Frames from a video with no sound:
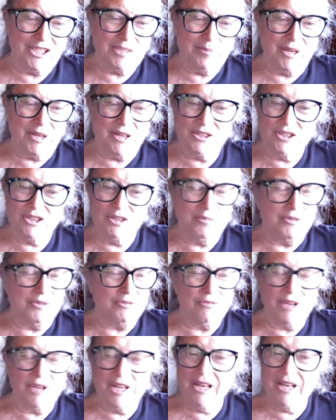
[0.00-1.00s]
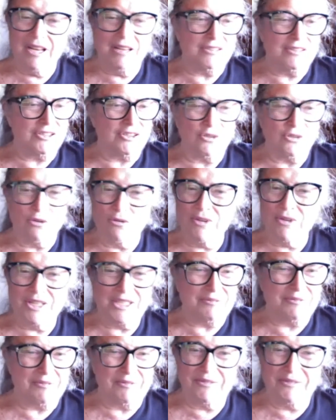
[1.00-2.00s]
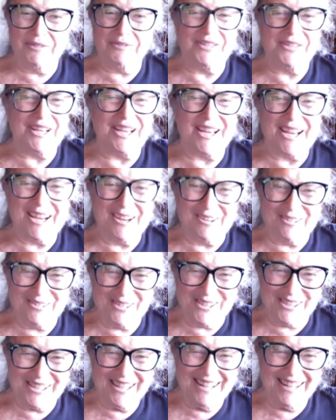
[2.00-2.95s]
because you've been reading stories for 50 years